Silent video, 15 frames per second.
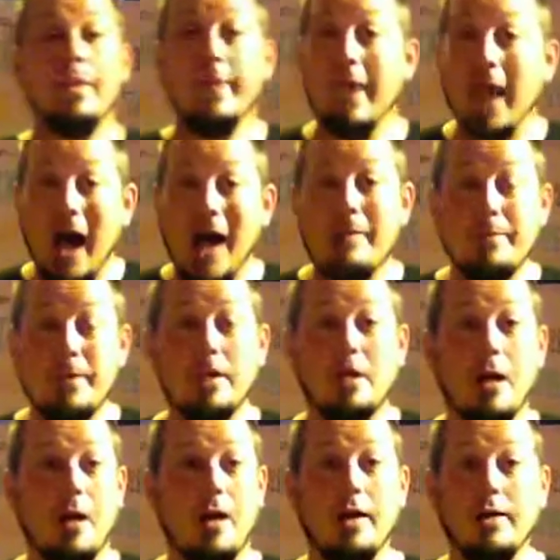Not
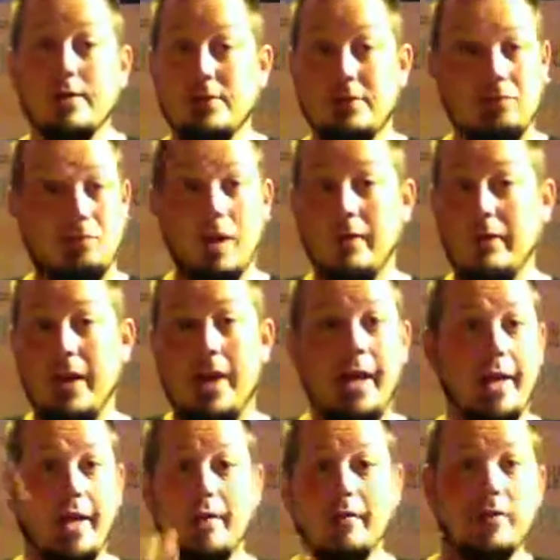because of
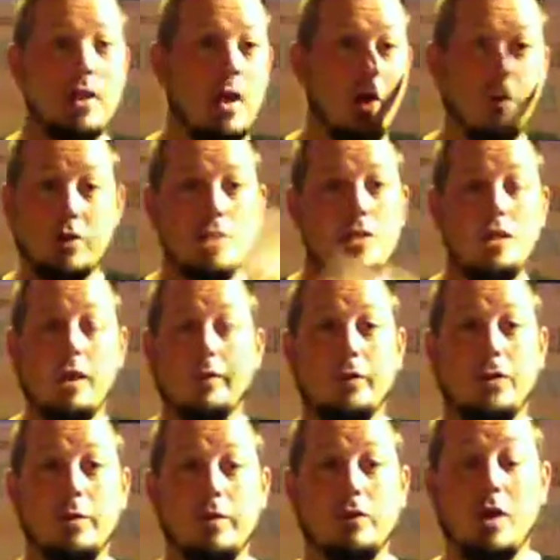any of the other stuff
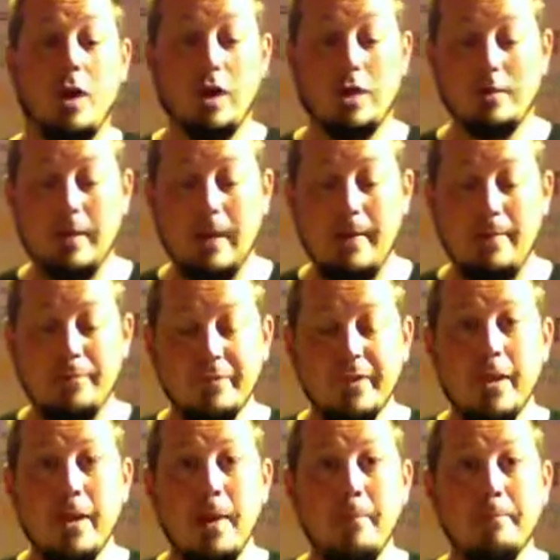that we've talked about,
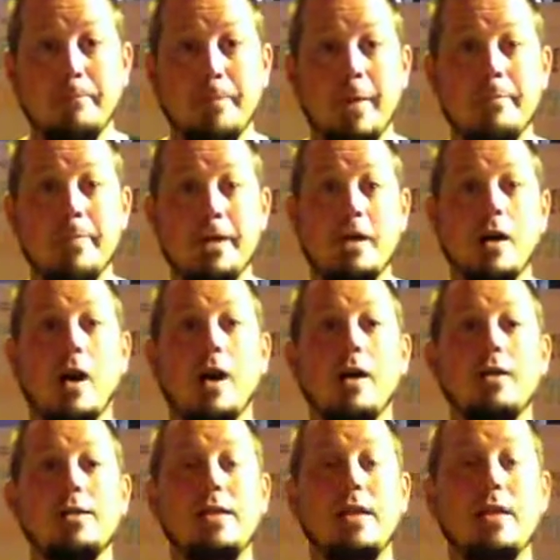but
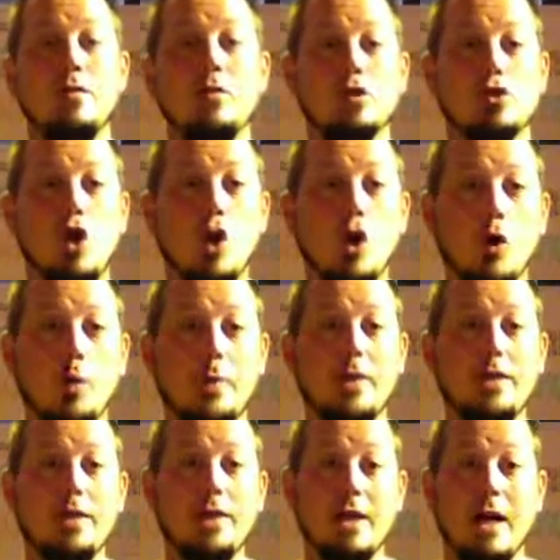because he was
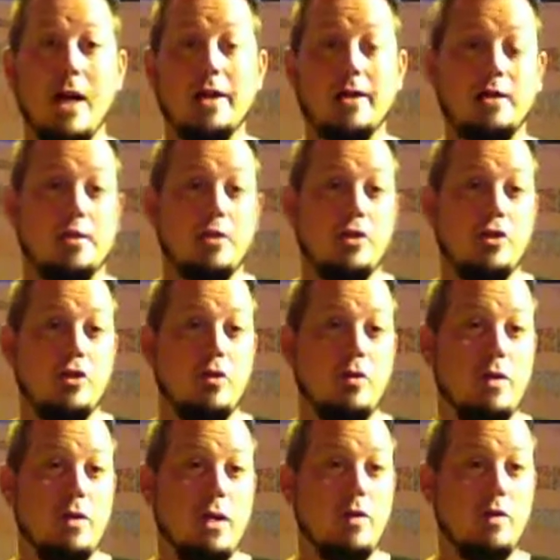open to God in such a
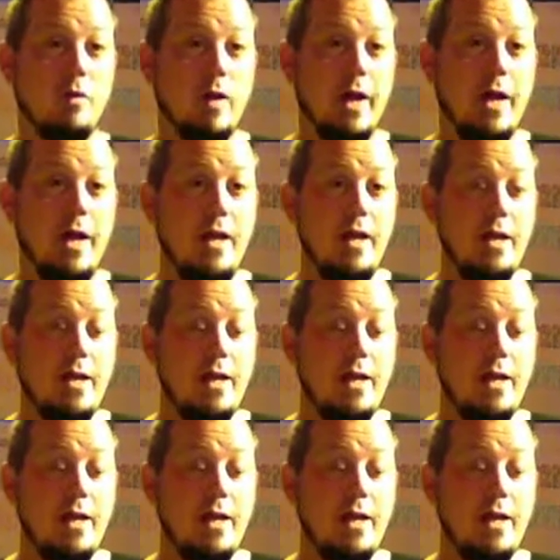unique way,